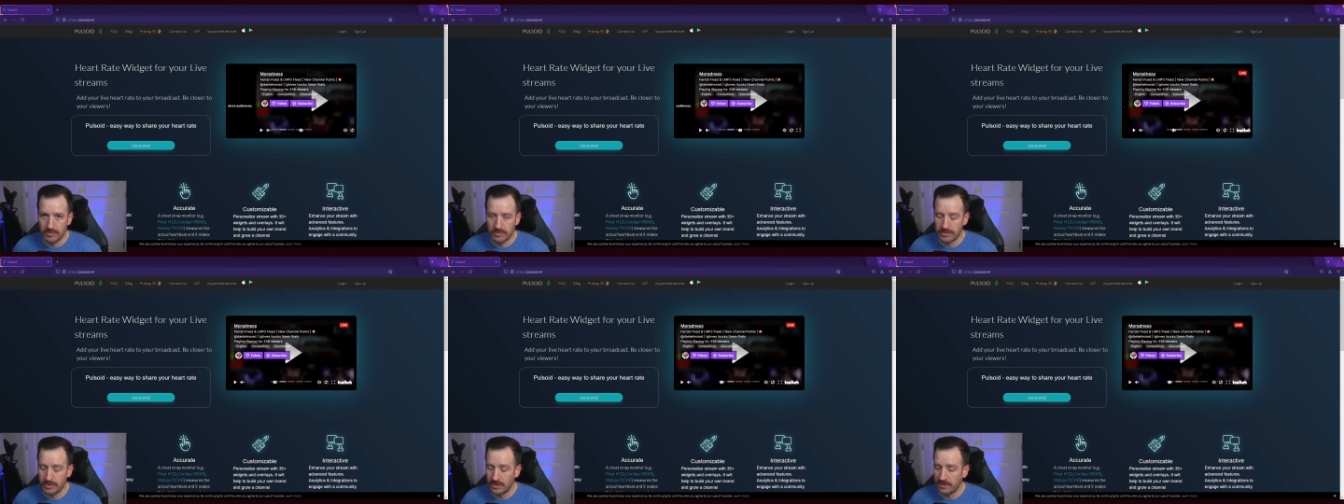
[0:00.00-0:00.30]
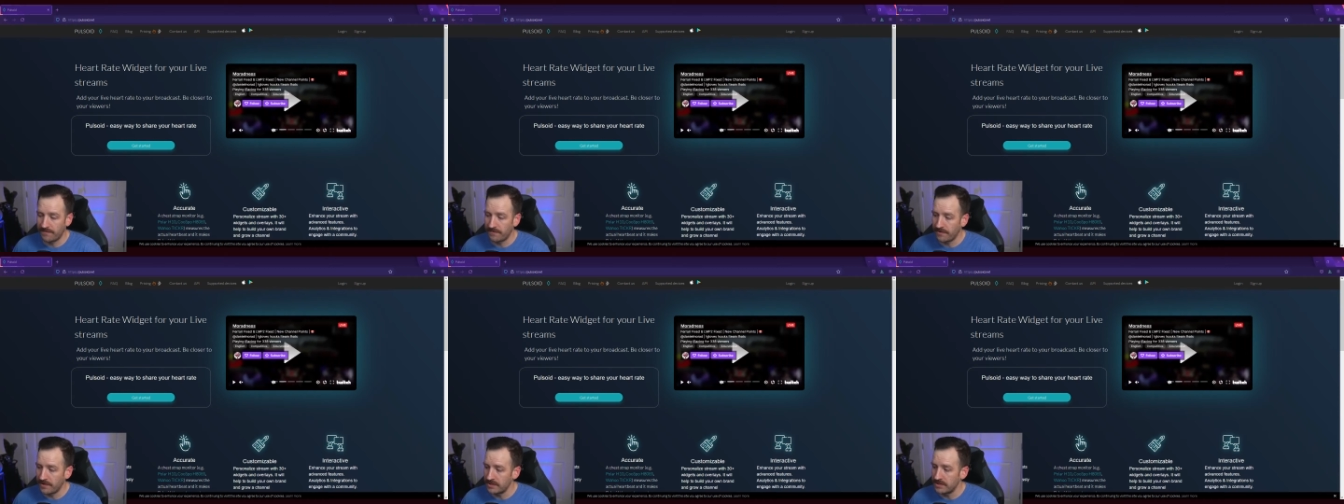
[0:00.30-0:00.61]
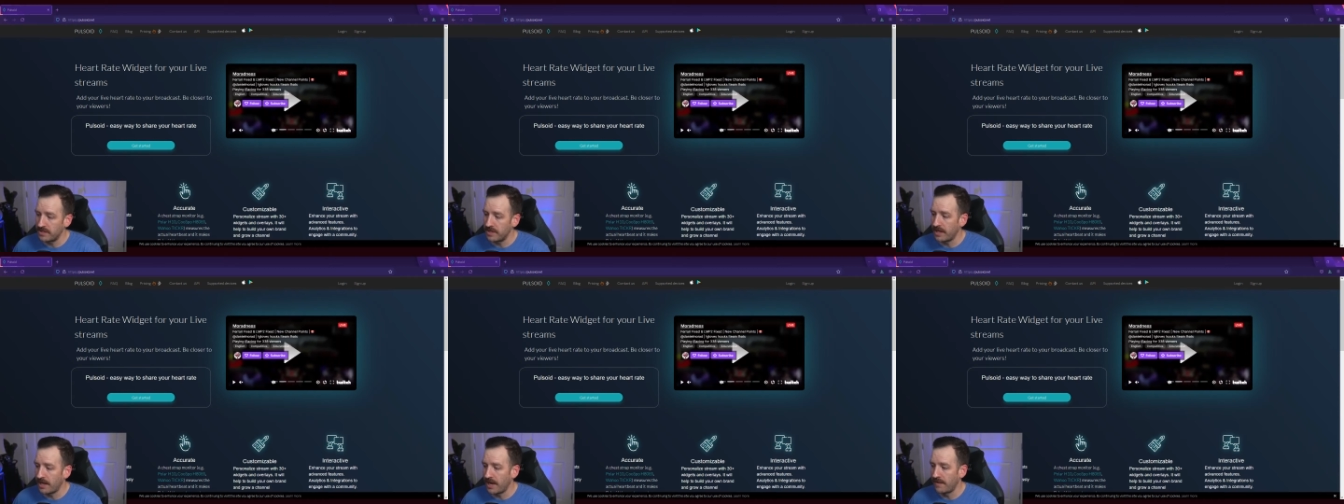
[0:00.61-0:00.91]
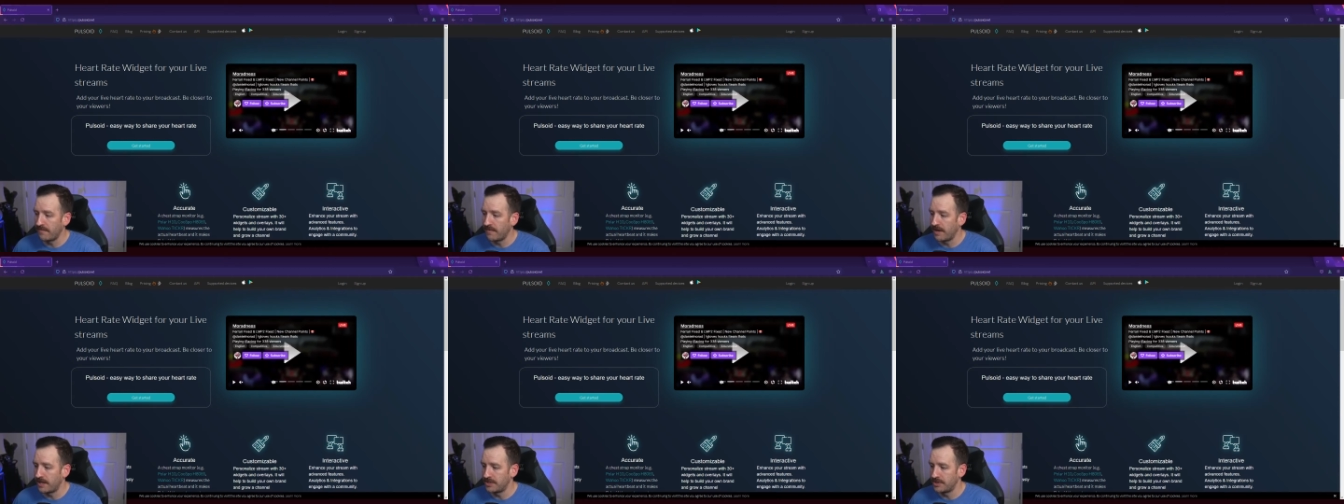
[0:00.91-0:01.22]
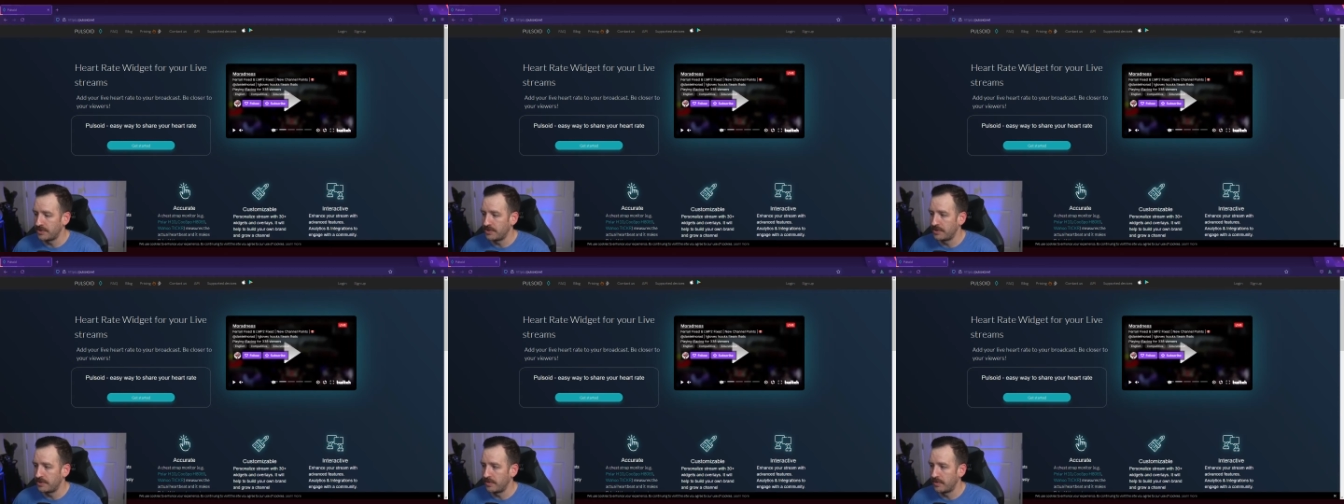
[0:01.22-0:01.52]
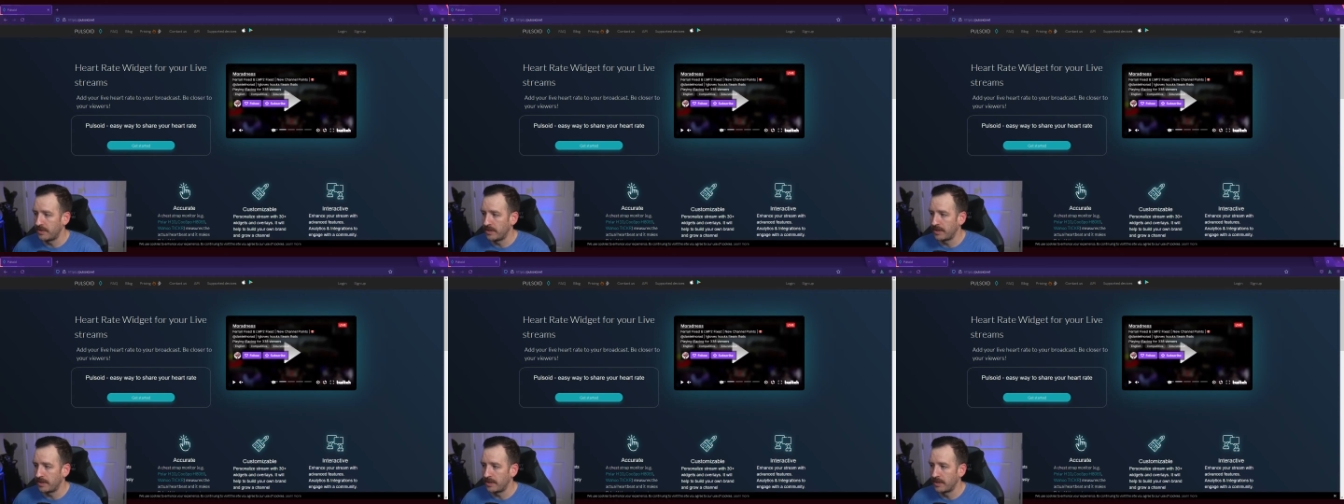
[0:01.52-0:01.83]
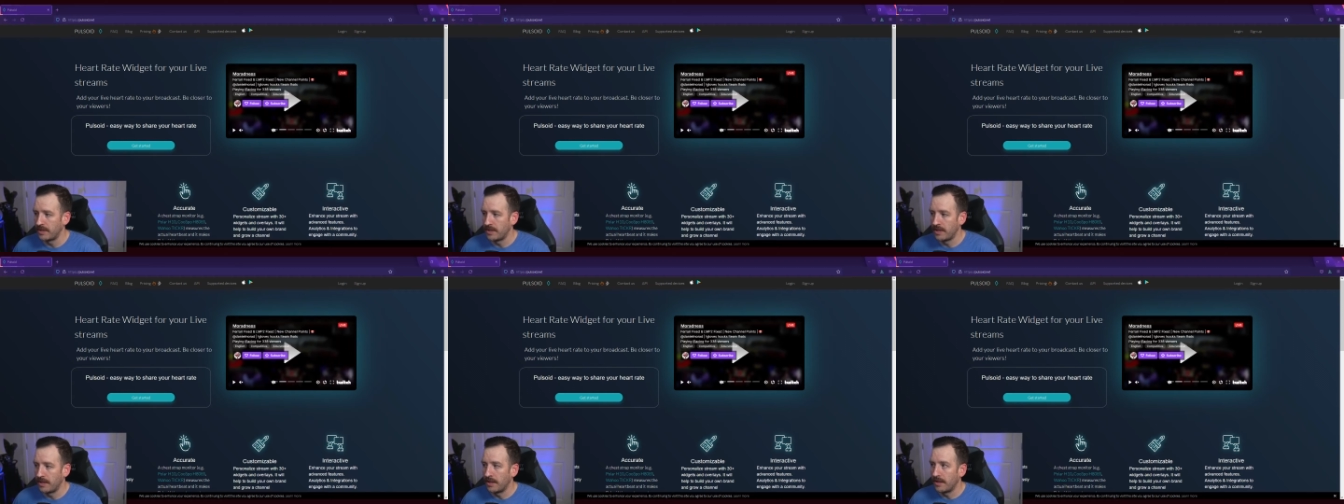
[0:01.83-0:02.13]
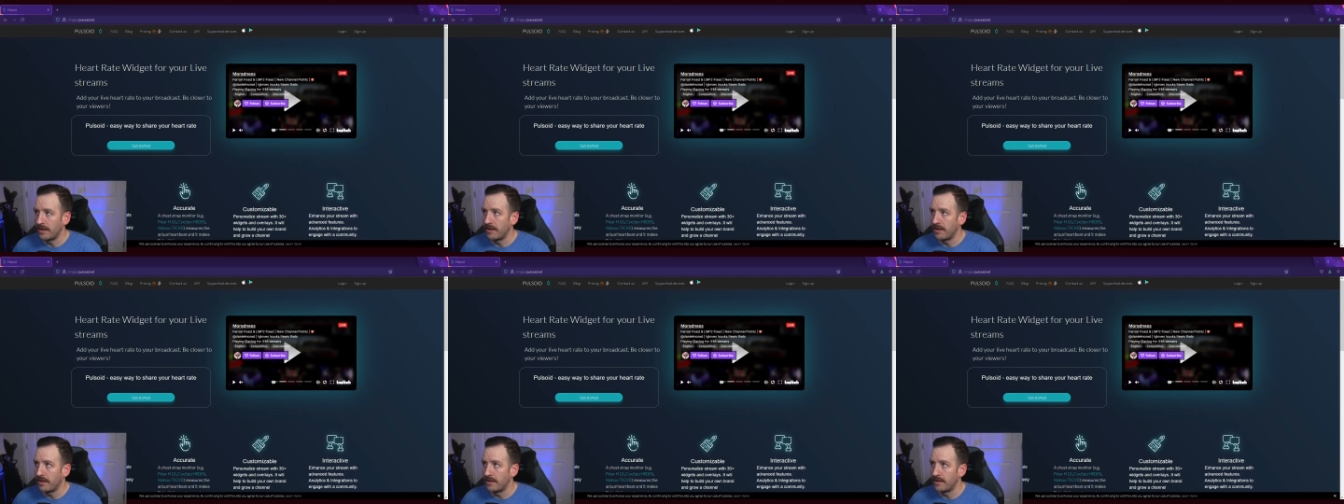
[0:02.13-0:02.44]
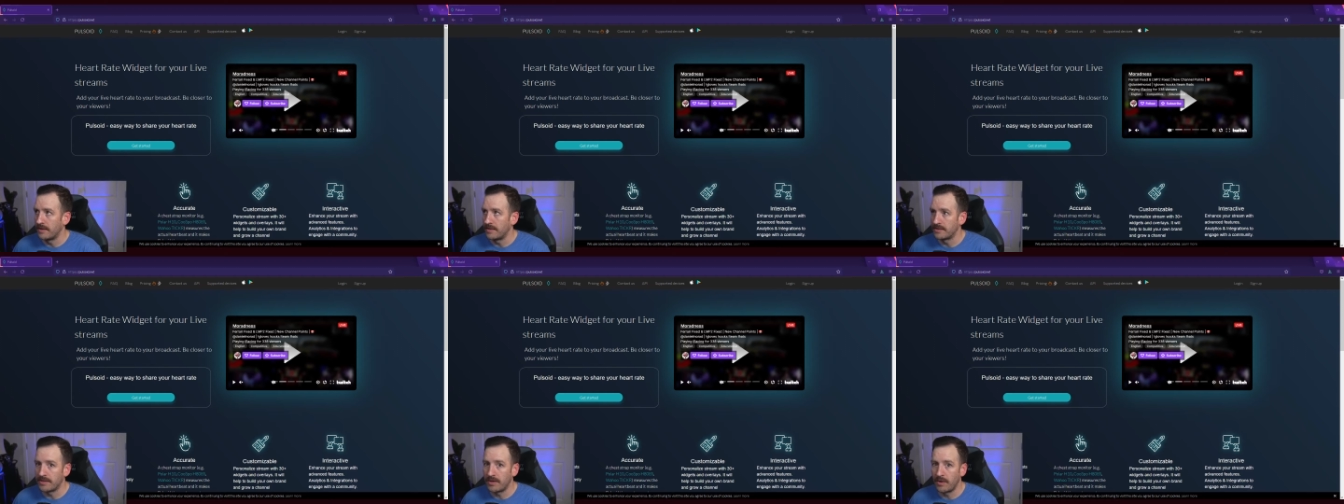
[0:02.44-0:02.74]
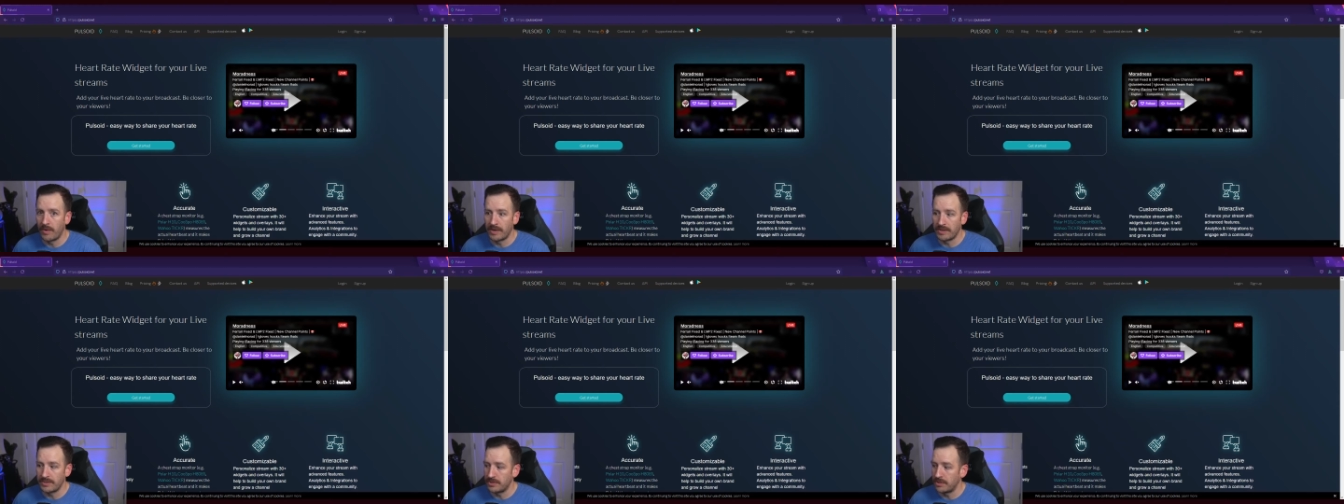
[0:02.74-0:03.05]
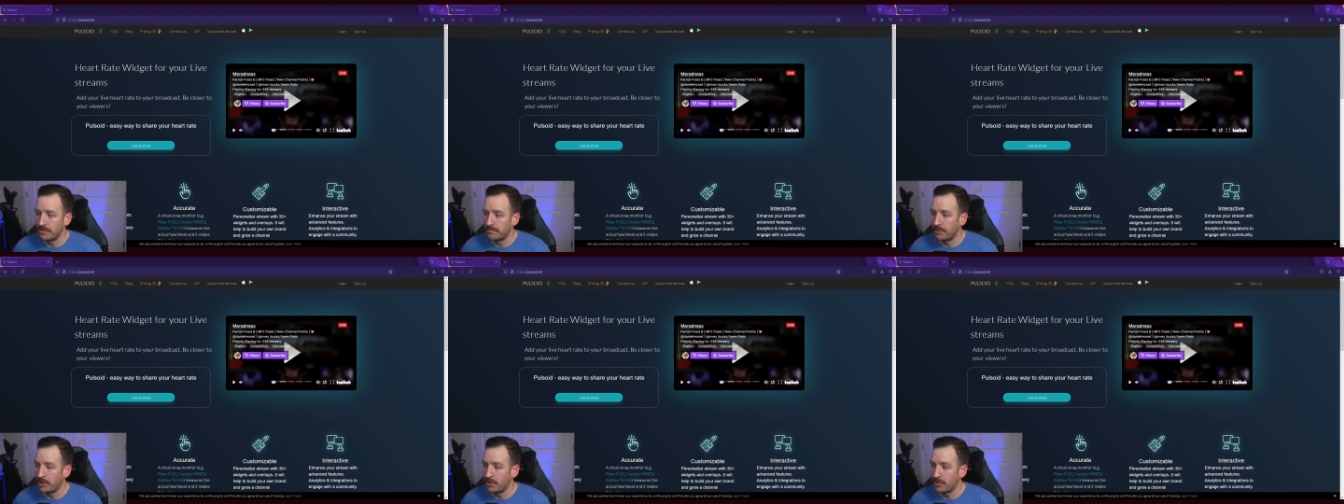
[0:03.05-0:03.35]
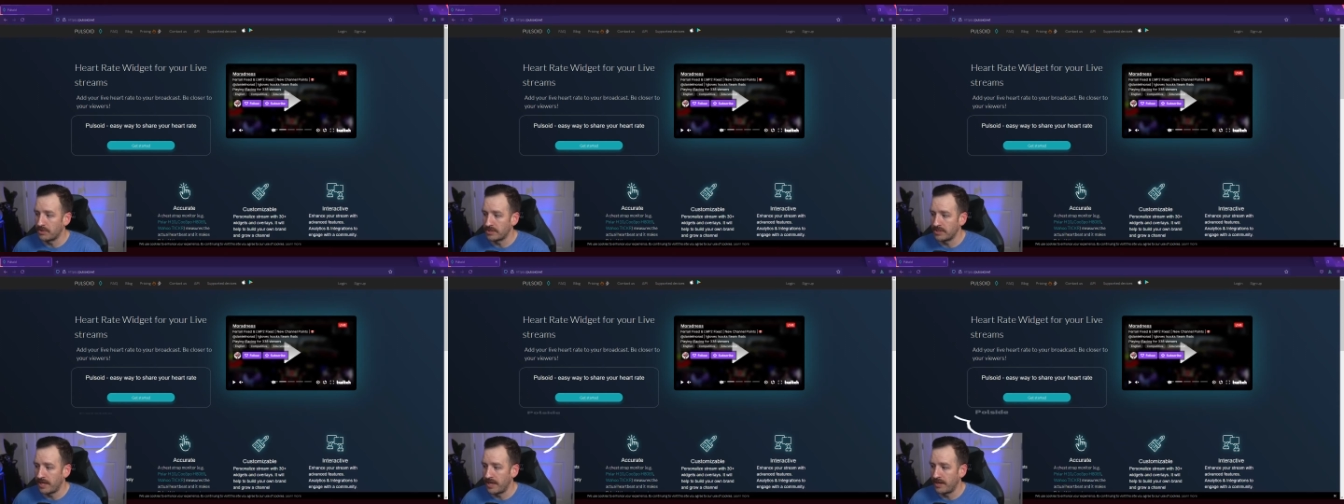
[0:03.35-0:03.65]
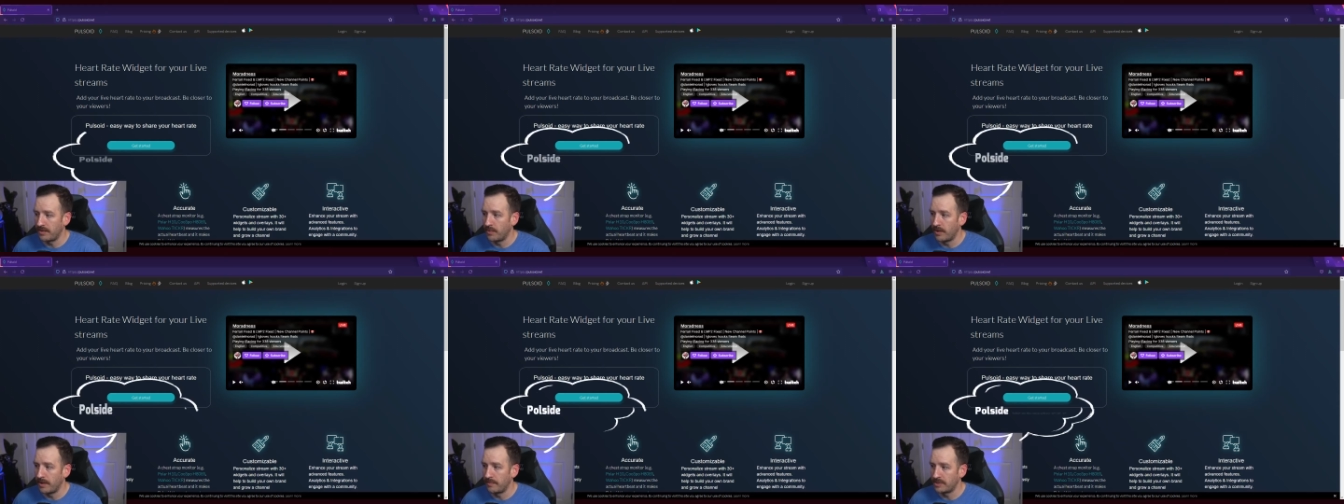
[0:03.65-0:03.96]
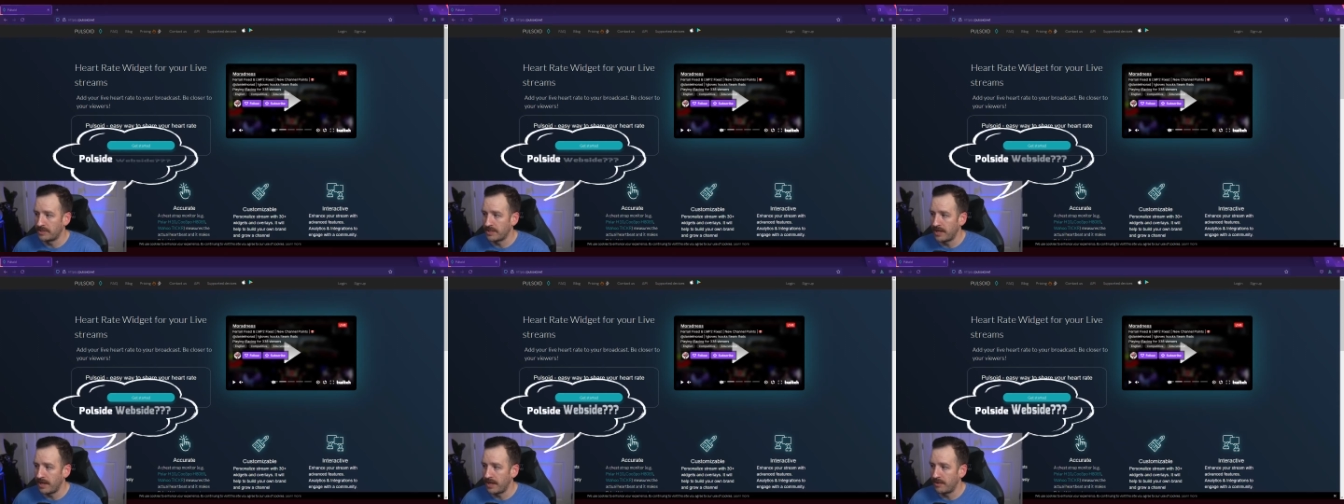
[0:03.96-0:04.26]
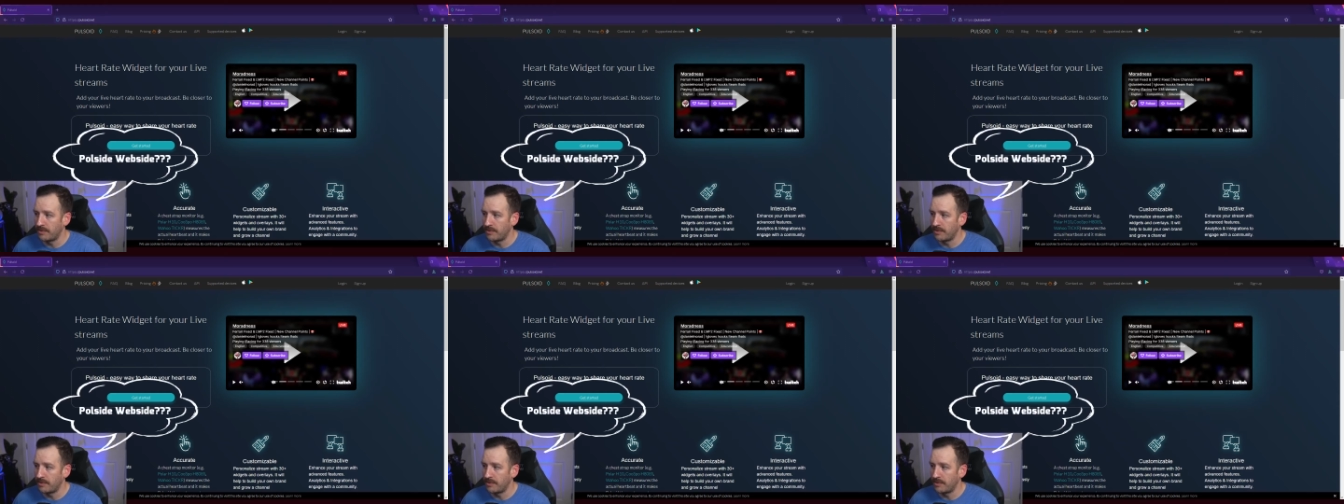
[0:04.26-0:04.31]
So the first thing I advise you doing is going to the Pulsoid website,